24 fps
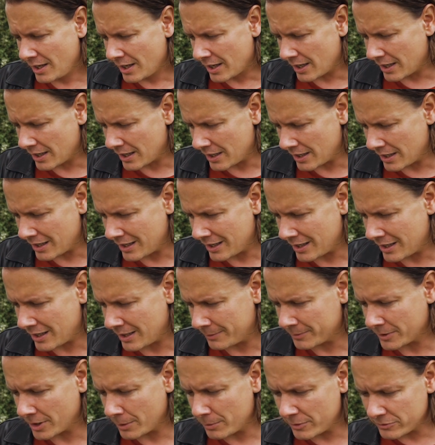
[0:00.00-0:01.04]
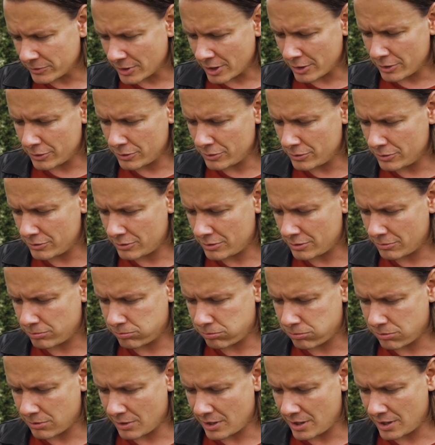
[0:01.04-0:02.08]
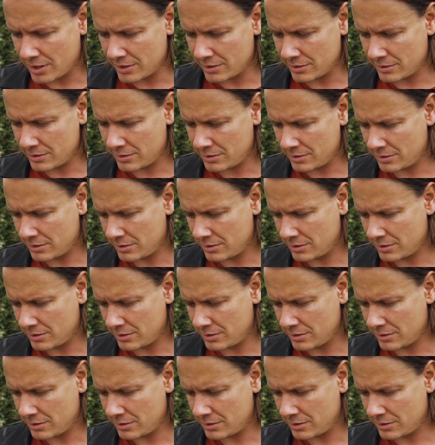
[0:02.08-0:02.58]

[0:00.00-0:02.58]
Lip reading: I'm going with Rogue One.